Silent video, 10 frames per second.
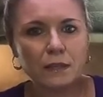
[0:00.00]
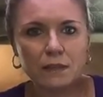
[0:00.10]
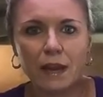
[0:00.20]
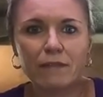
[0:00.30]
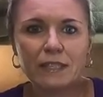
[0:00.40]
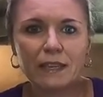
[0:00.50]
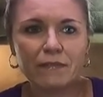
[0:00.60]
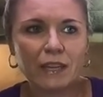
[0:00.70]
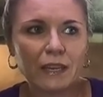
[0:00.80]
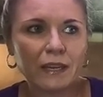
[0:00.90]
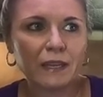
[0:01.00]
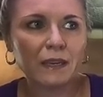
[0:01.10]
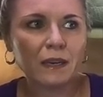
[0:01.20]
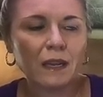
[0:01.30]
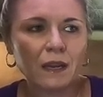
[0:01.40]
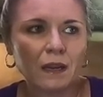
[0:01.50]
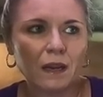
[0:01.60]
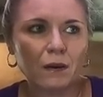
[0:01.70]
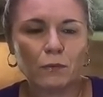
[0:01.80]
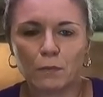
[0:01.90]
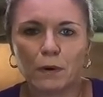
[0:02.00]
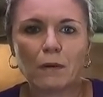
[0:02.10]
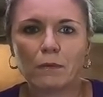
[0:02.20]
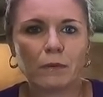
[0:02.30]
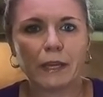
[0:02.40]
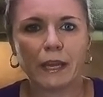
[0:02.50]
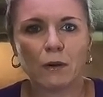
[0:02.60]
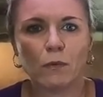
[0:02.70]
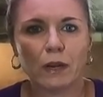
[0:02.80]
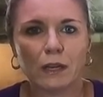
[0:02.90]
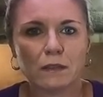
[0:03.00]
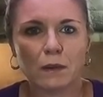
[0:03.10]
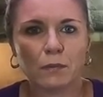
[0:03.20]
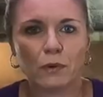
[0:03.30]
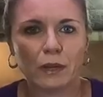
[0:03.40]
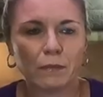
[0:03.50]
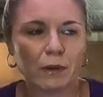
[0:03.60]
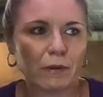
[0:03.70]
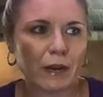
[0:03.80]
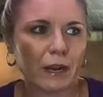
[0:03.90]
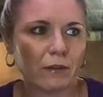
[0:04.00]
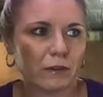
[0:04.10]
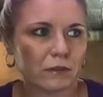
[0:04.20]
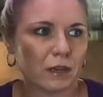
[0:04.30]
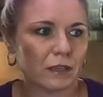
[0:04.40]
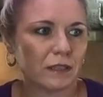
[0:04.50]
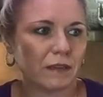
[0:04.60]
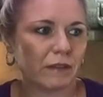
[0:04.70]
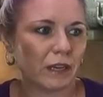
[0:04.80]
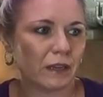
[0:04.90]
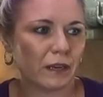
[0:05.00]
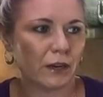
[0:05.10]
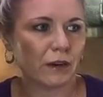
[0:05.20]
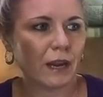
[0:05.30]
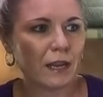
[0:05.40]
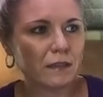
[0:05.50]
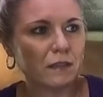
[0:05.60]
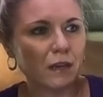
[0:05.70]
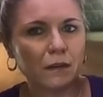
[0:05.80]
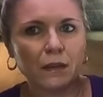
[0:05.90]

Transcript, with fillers: Doesn't have a T V in. We'll probably get one at some point, but right now there's not a T V in here. It has. Right. Uh,